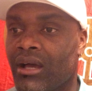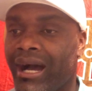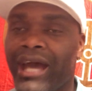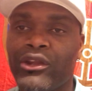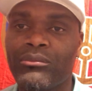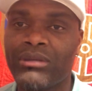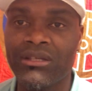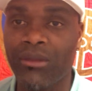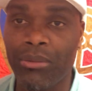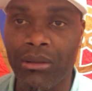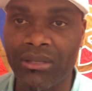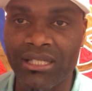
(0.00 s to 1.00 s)
I don't believe
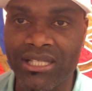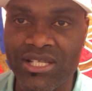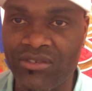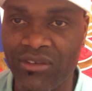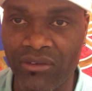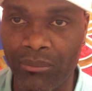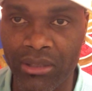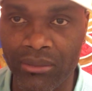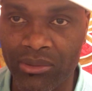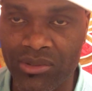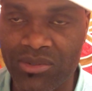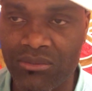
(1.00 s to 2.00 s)
the Premier League is fit for
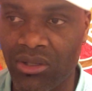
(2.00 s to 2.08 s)
purpose,